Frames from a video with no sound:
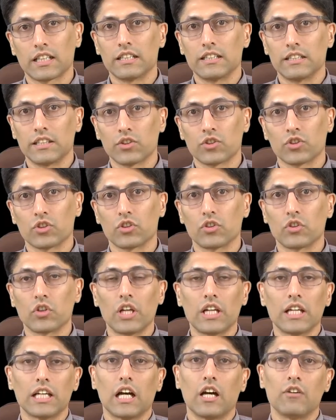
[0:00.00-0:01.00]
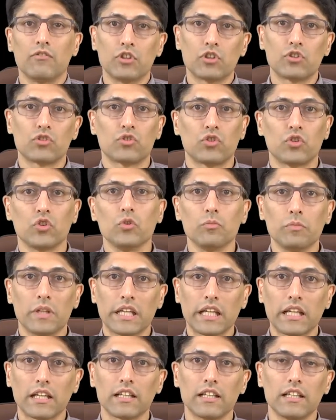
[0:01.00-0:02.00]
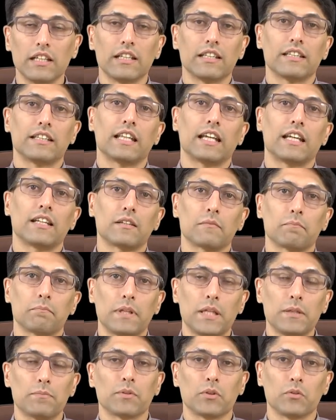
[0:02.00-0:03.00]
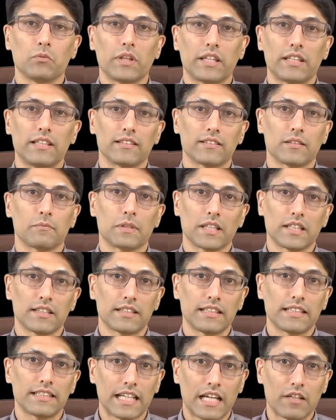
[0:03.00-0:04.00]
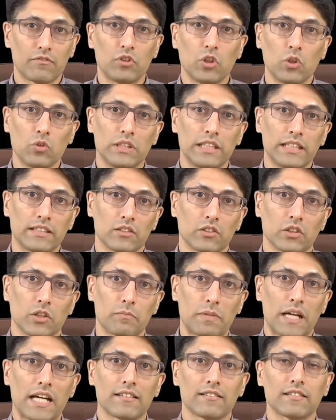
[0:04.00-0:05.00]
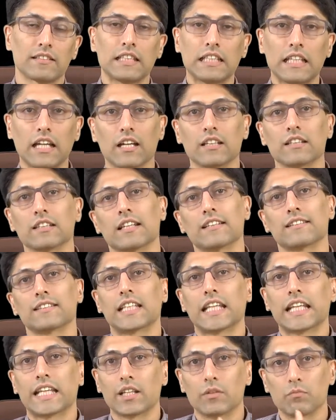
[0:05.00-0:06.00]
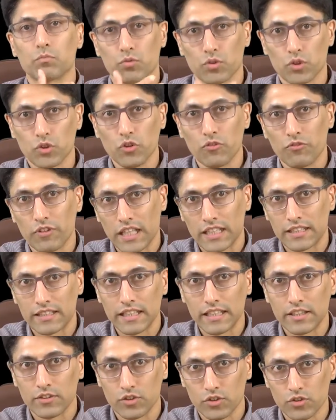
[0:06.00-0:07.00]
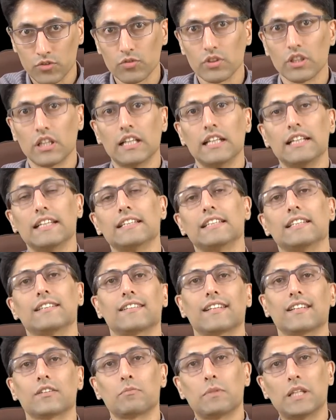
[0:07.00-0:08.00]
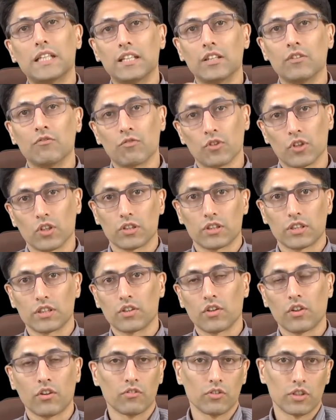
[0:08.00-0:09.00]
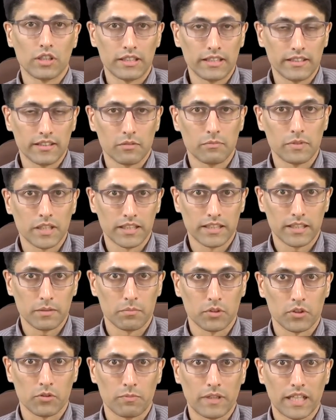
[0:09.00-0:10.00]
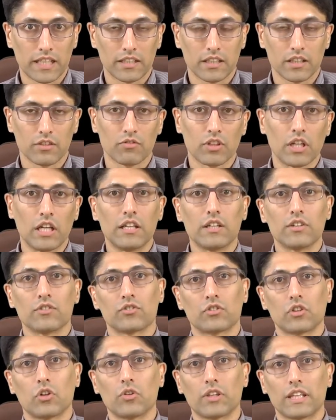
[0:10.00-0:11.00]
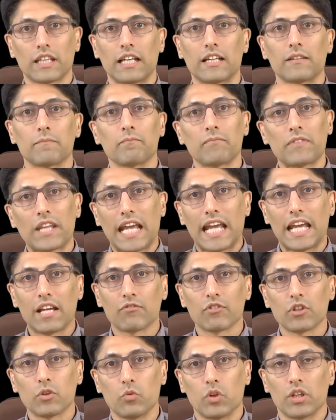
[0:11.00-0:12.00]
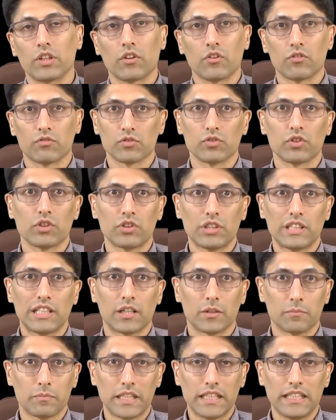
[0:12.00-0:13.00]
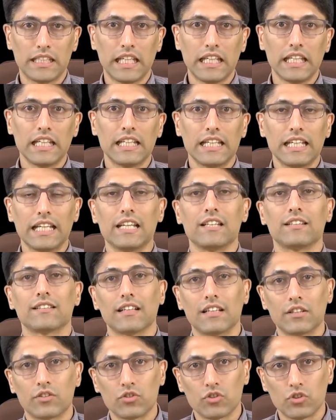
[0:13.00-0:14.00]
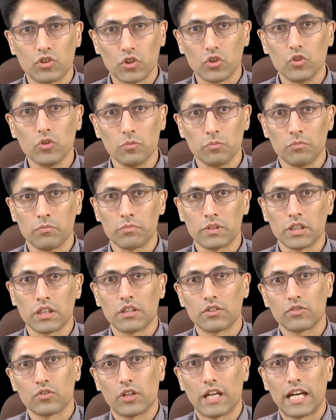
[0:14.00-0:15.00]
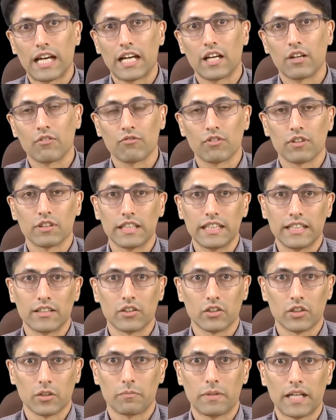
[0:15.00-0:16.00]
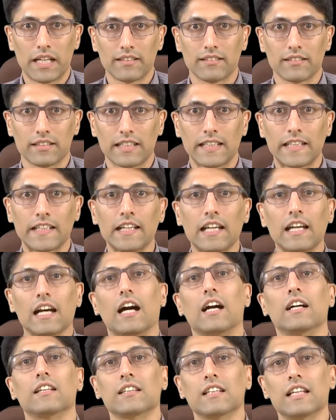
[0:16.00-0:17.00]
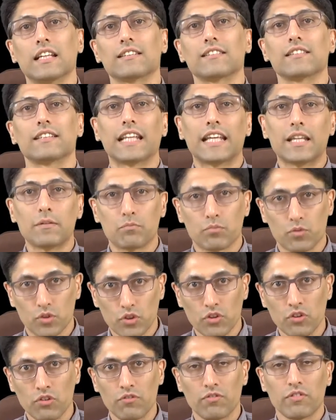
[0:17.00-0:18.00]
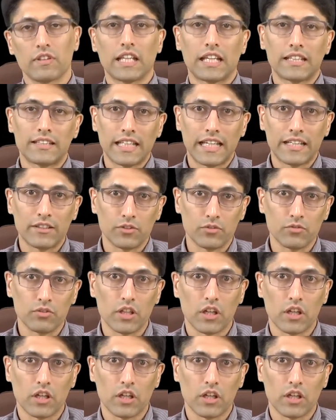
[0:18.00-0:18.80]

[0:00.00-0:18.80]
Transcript: condition of assuming that people with disabilities have no legal capacity unless they can prove that they do. This has been inverted through the disability perspective so that everyone through the CRPD is assumed to have legal capacity unless they prove that they do